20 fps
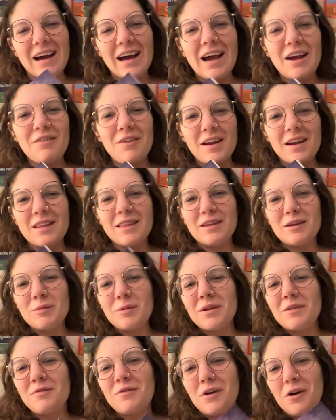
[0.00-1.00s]
I read a little
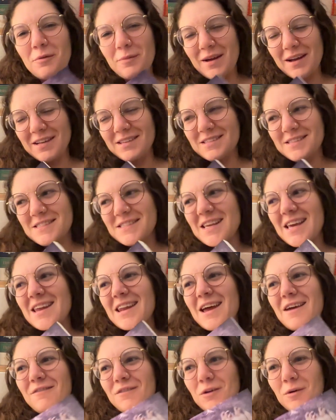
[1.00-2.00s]
bit of romance and
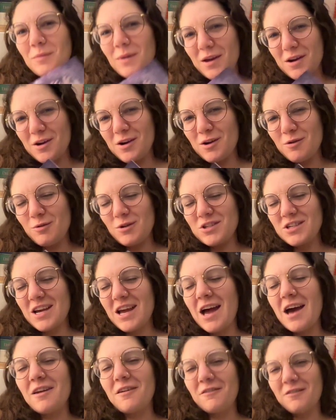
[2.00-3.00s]
I feel better, which I
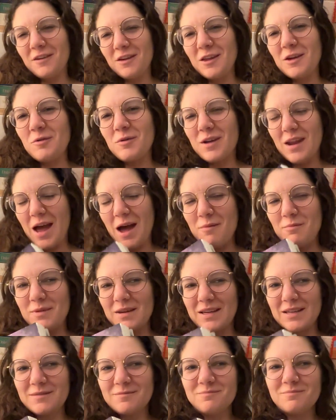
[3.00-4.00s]
had a feeling would happen.